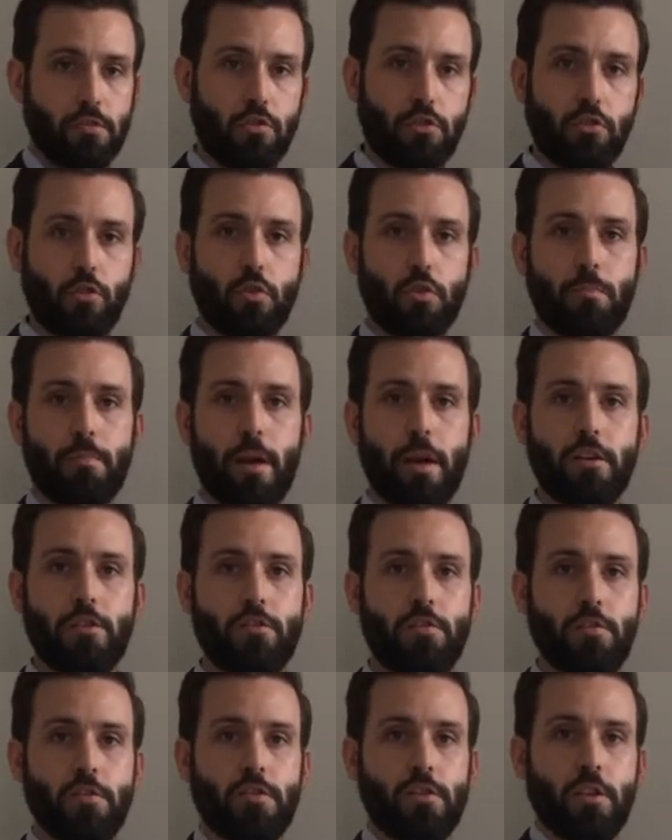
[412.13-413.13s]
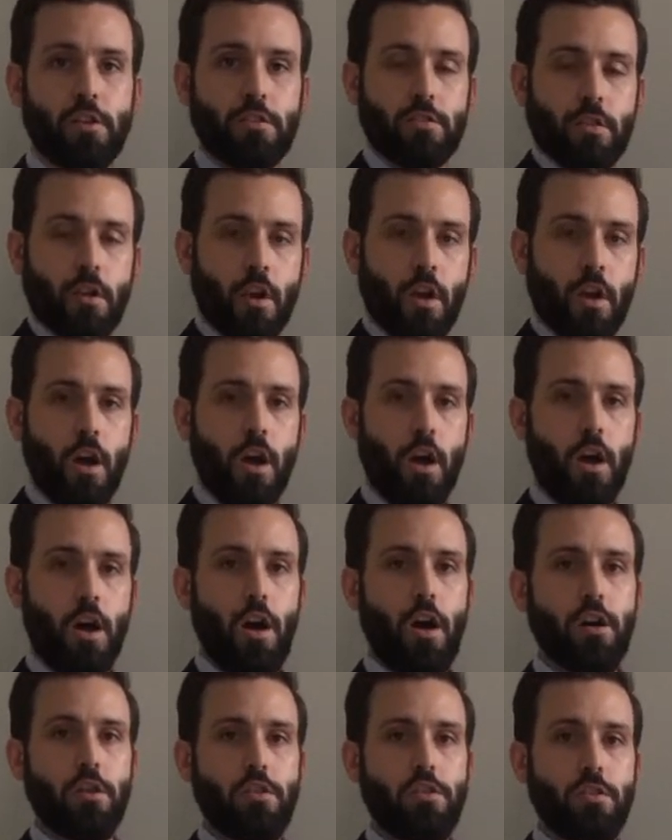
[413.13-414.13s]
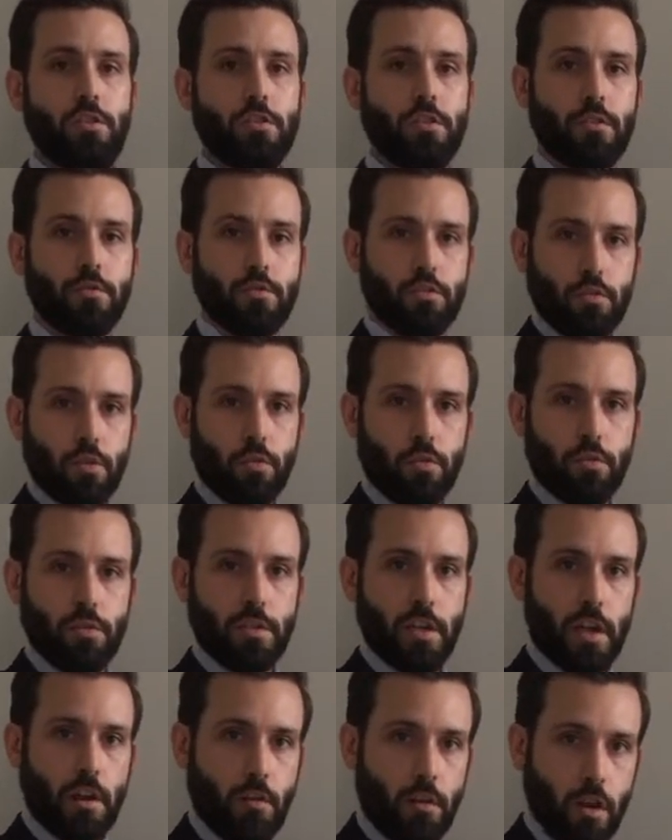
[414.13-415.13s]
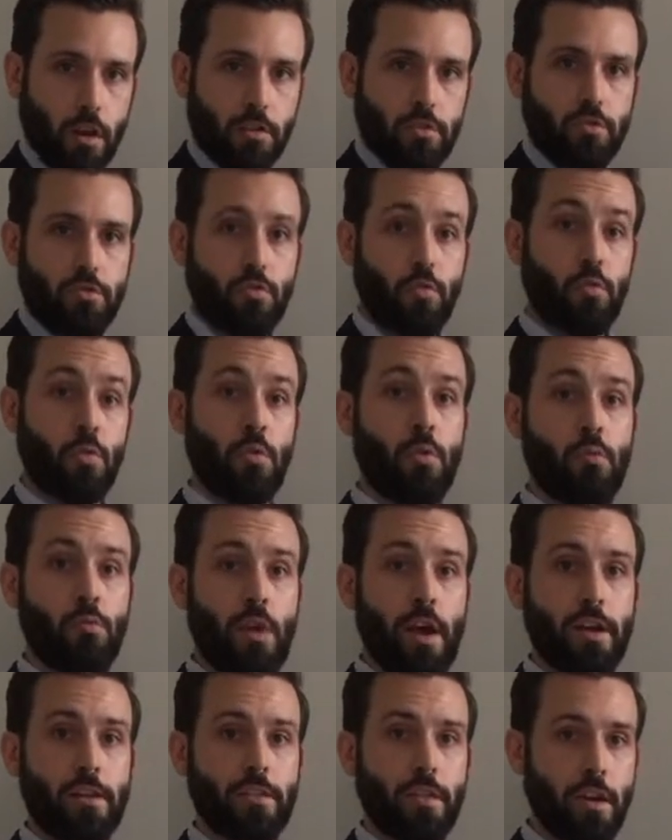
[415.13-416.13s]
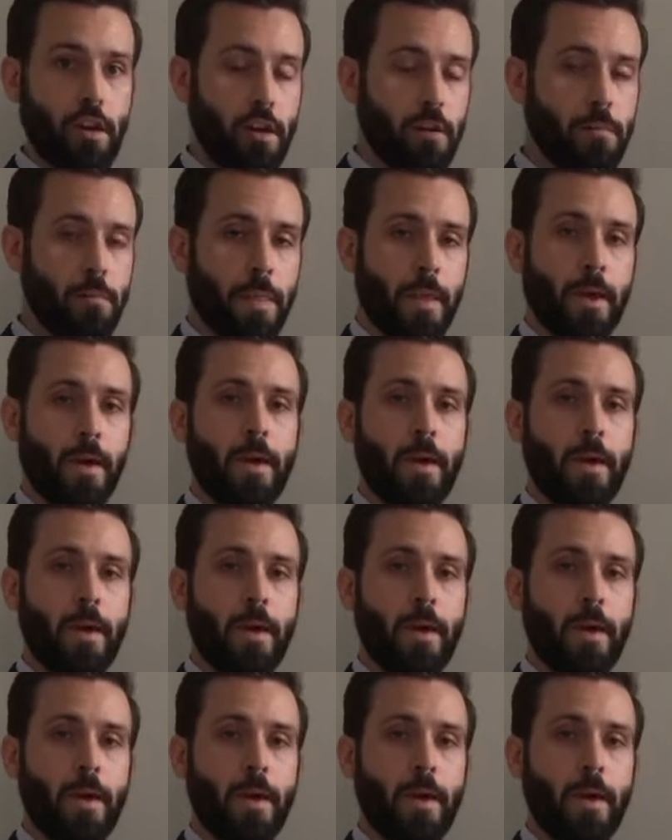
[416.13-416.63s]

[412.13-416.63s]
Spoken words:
Shoulder posture is just hunchness of shoulders, how hunched or erect they are.